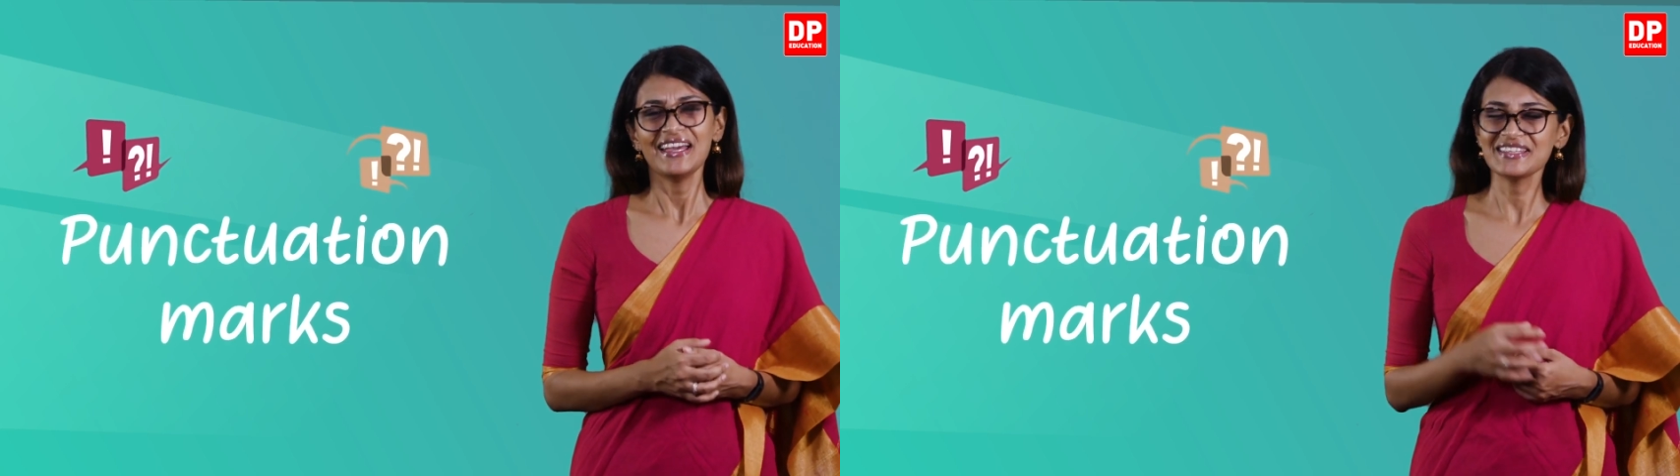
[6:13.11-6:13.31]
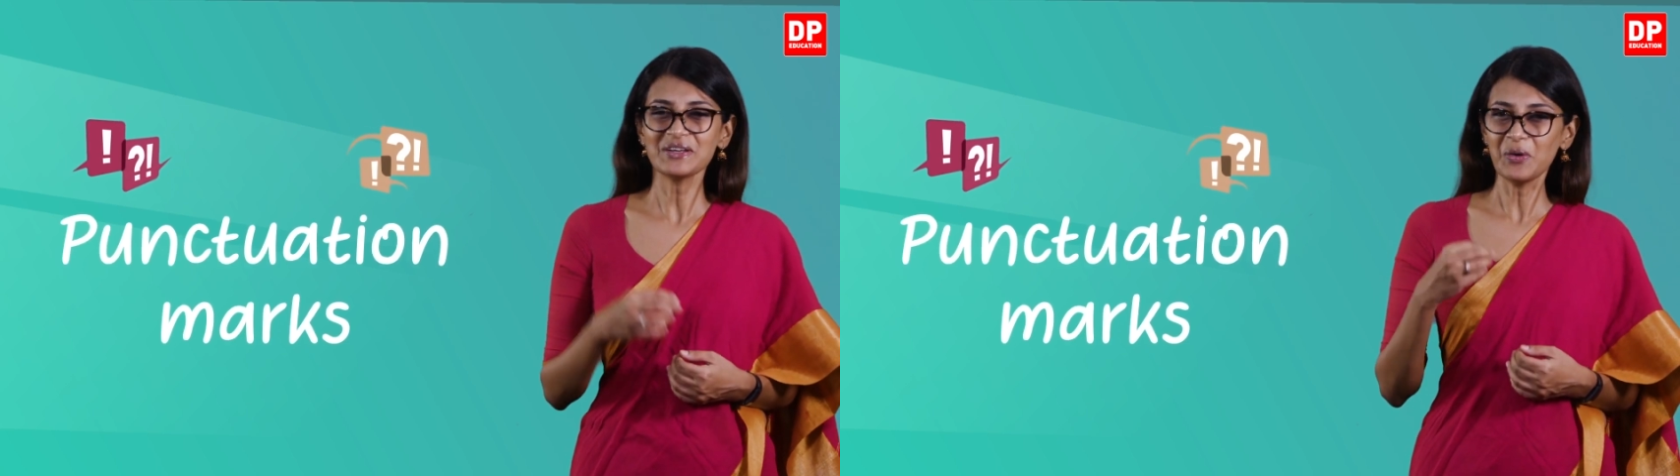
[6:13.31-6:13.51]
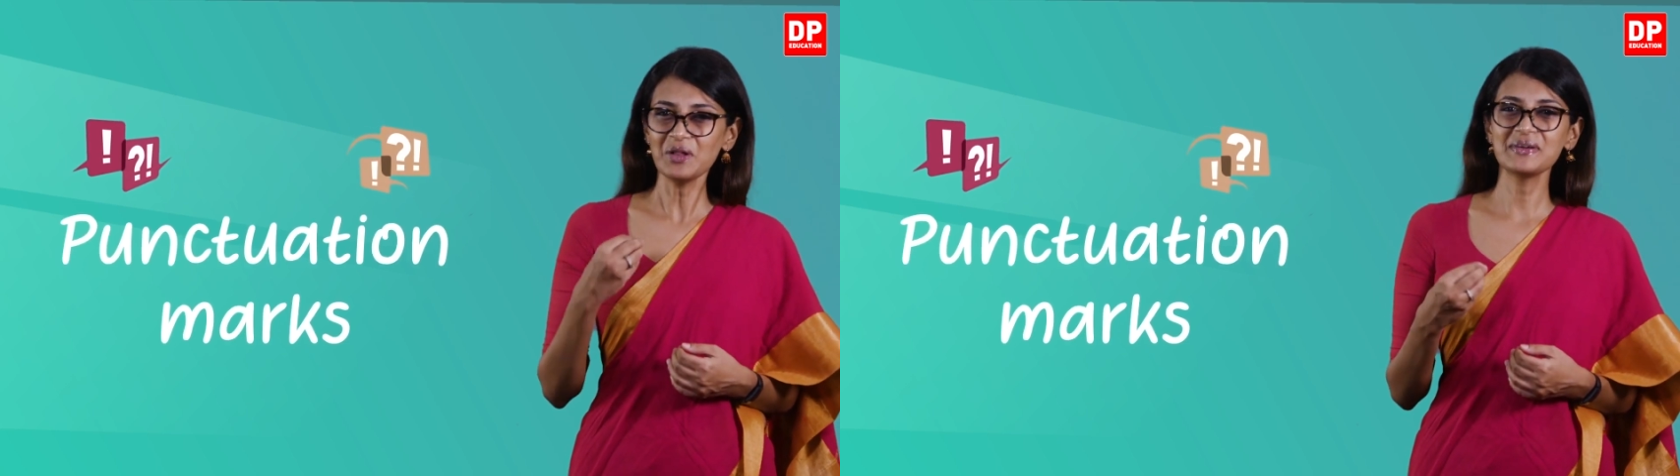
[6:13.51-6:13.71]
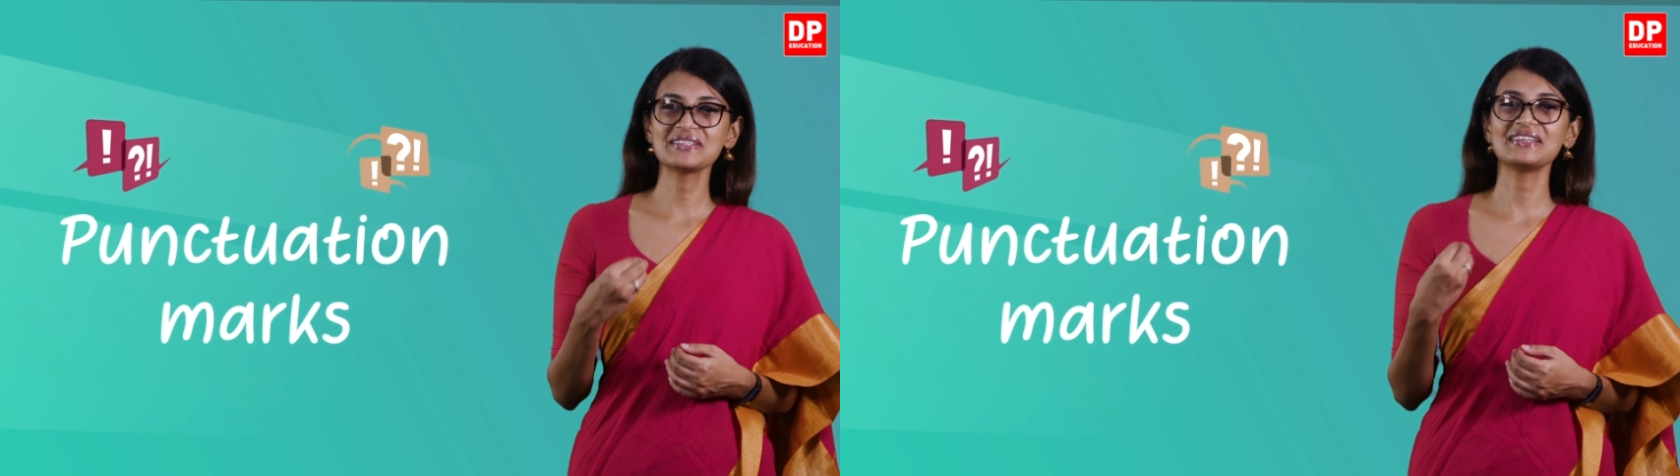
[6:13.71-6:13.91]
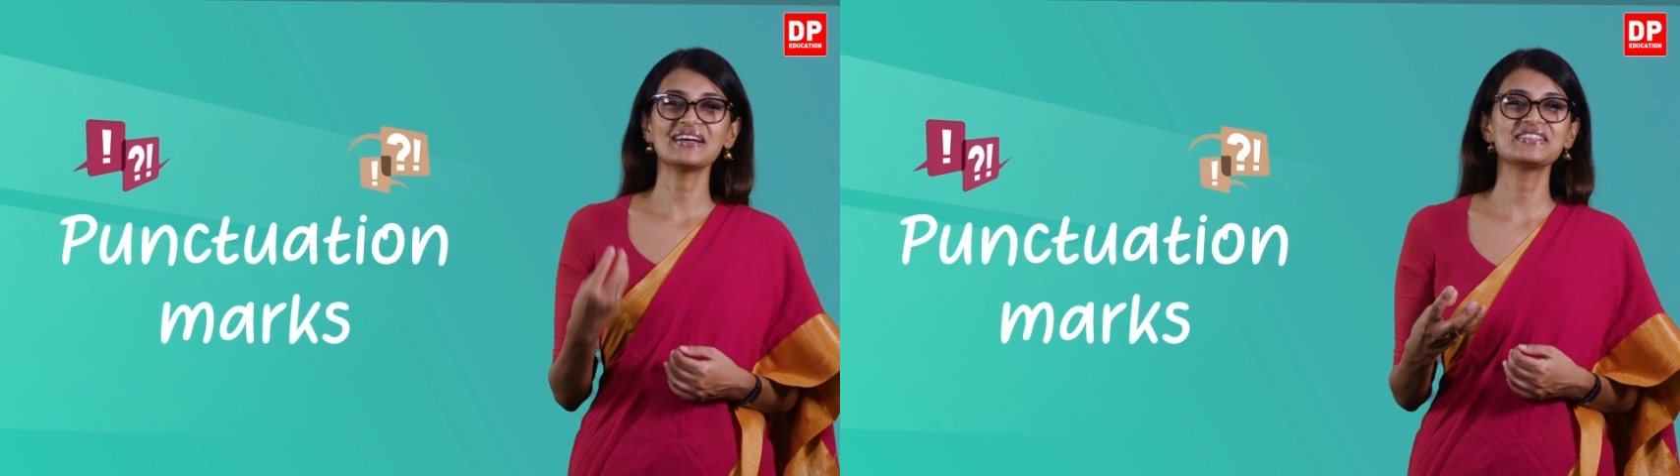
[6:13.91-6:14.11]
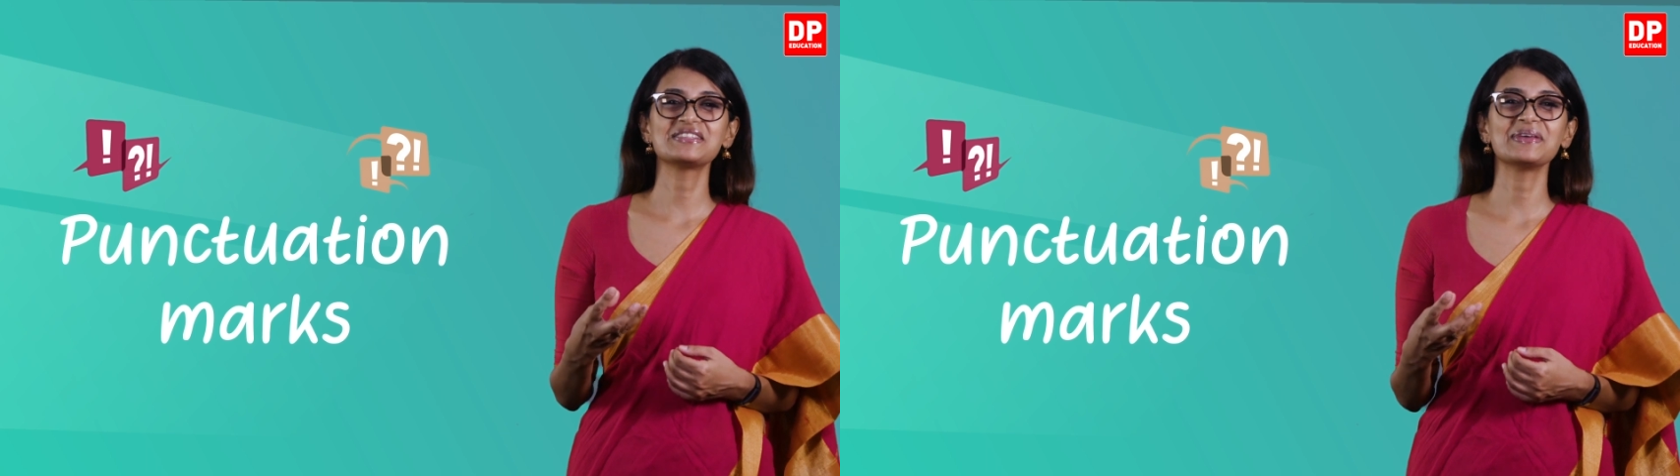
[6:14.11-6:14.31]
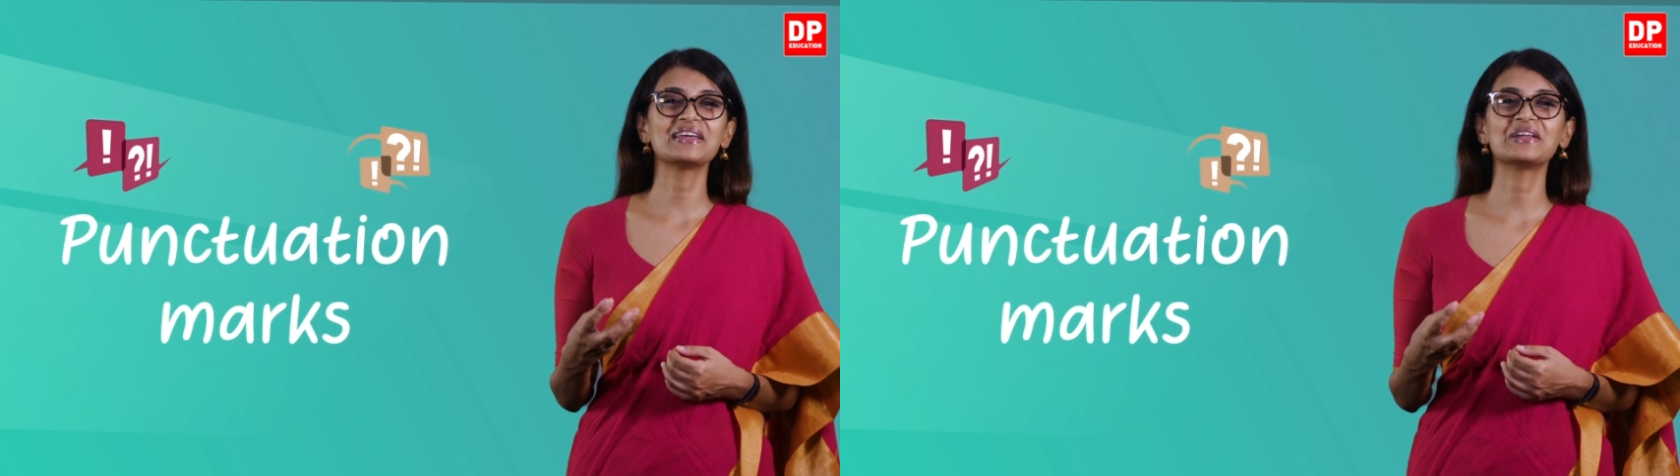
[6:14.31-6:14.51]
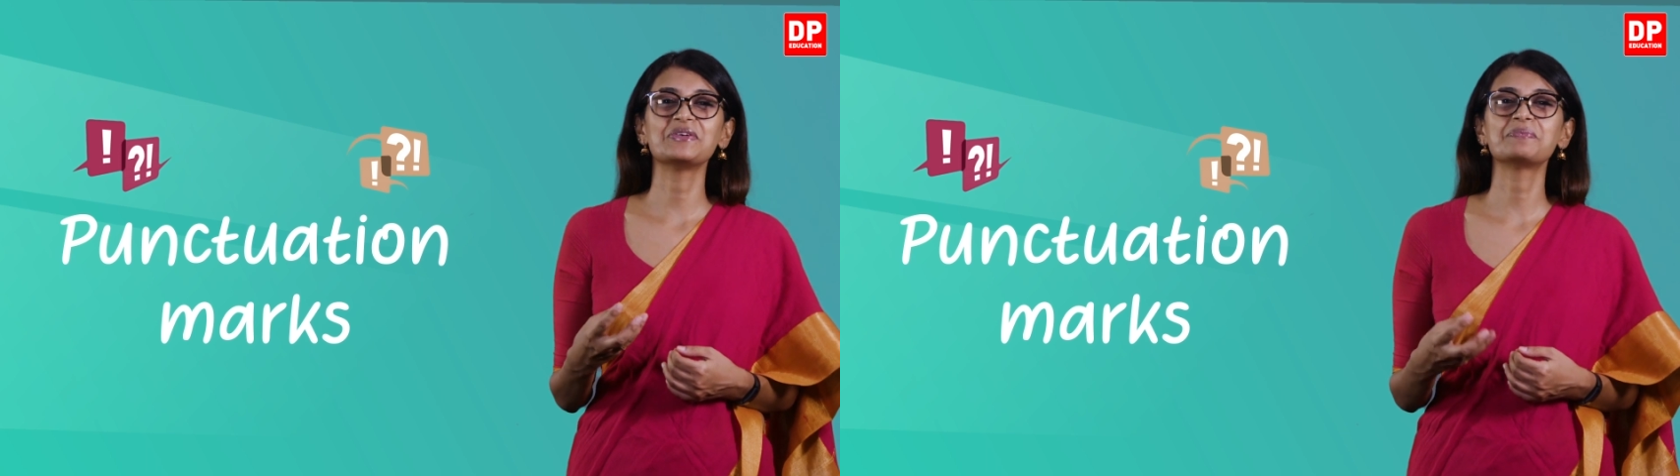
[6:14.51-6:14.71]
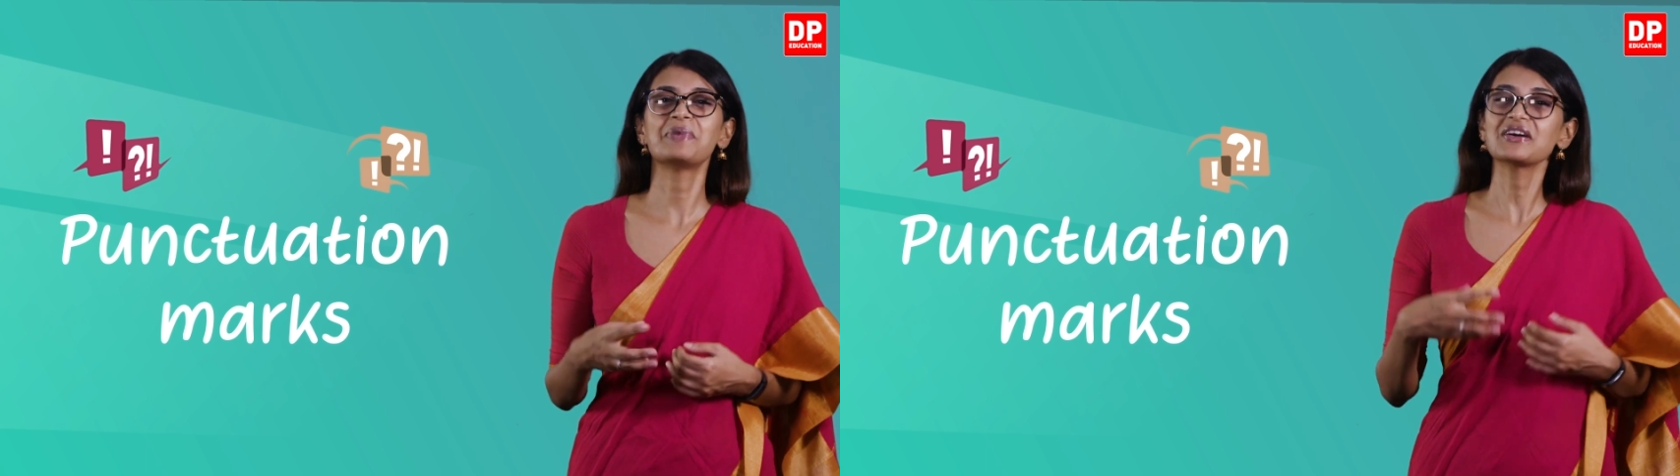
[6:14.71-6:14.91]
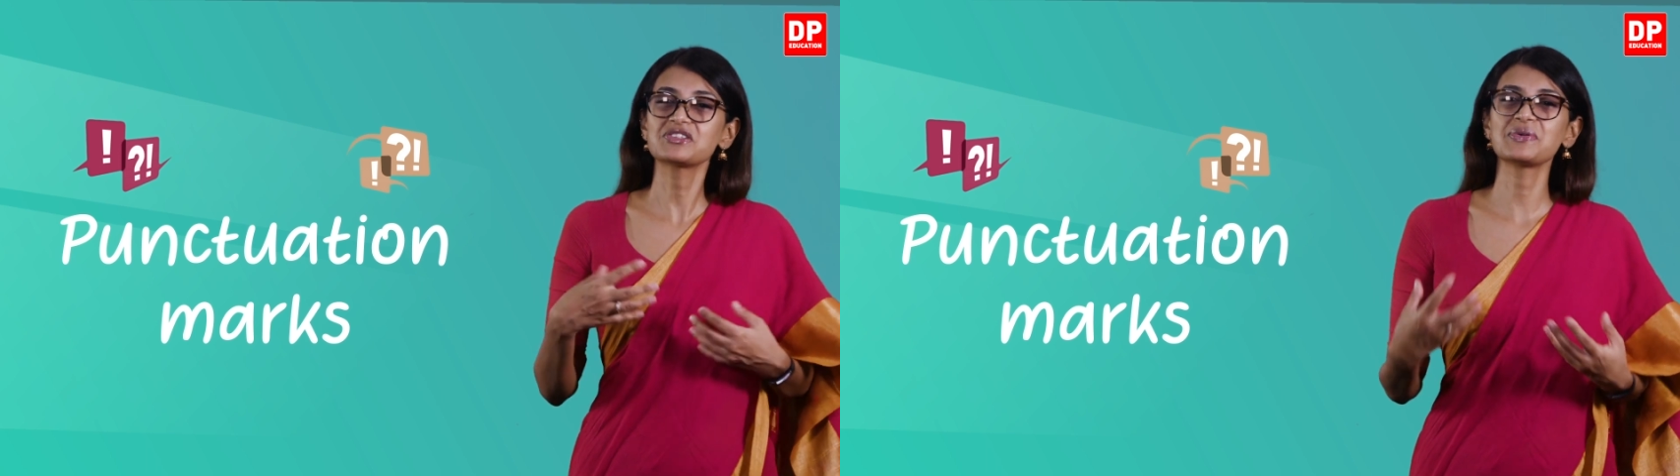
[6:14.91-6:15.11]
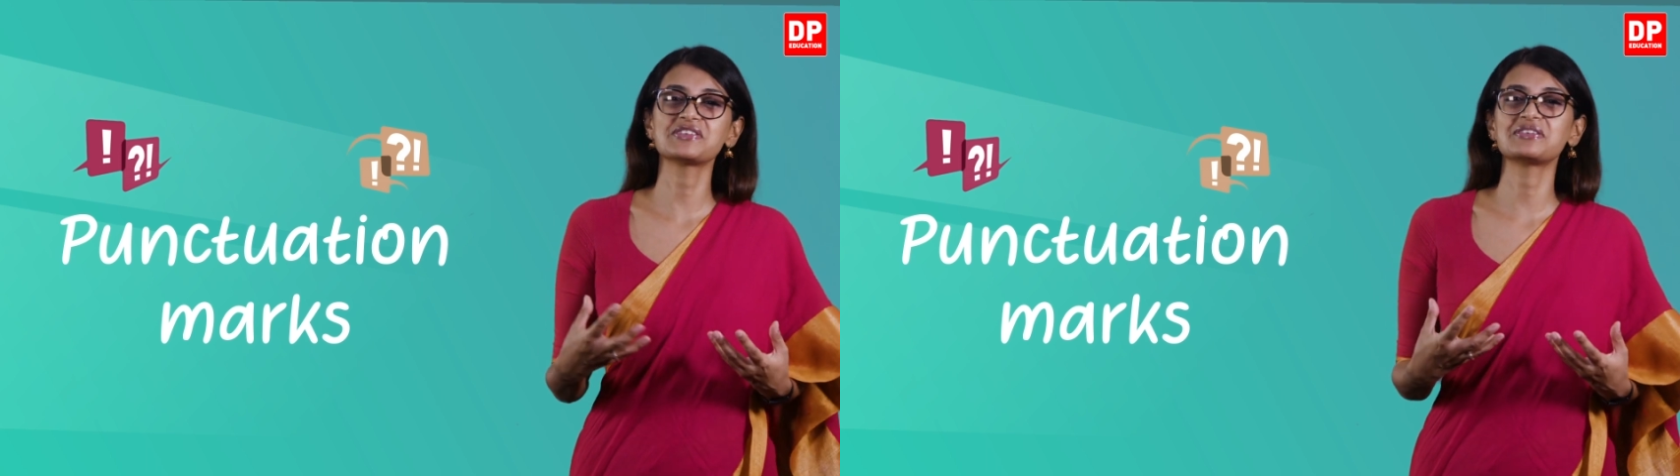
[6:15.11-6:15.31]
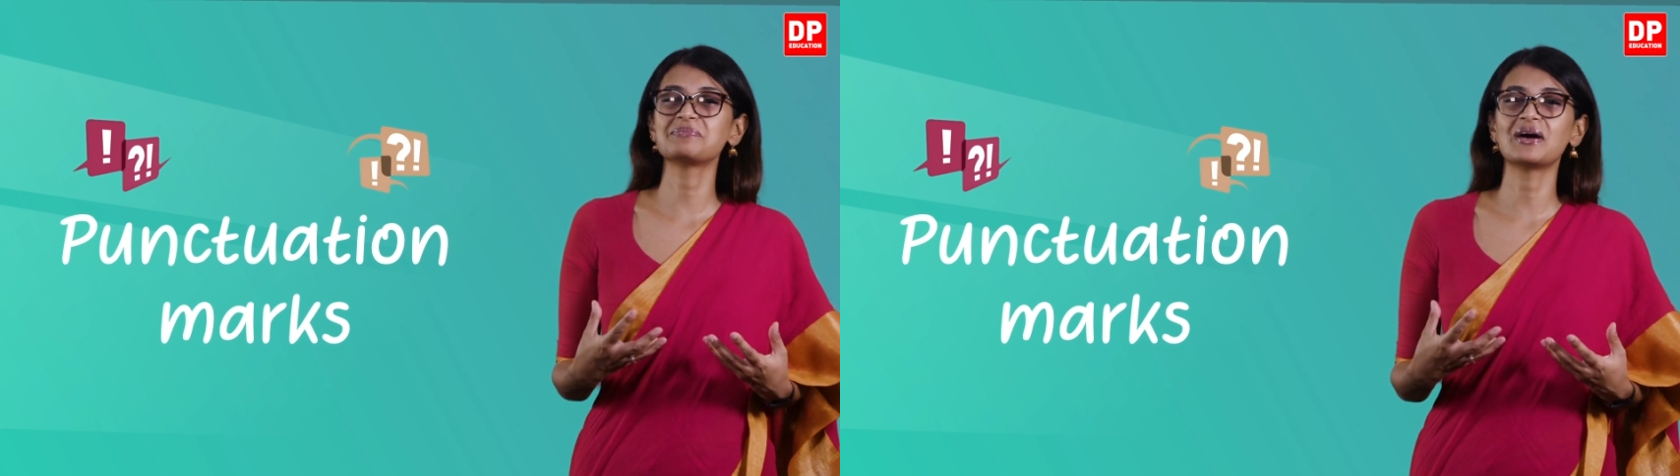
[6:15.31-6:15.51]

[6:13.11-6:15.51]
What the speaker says: It's always nice to include punctuation